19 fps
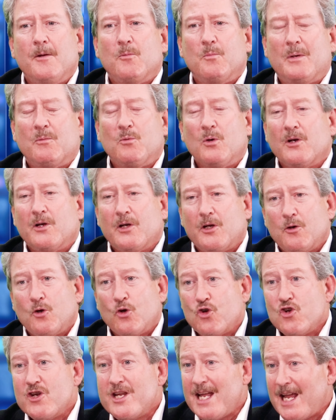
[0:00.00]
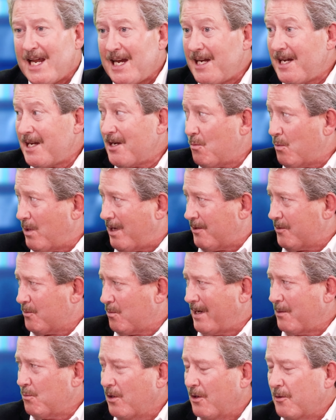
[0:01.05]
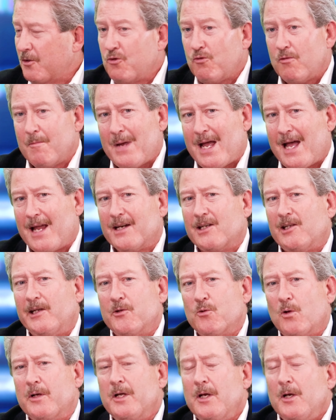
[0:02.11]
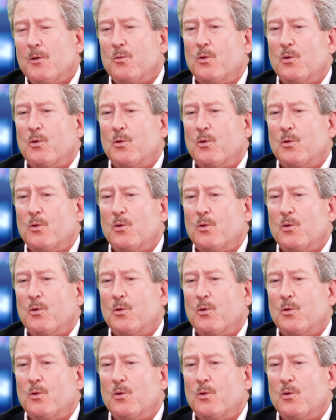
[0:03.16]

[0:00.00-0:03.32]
but we're creating wealth, right? We're dramatically growing.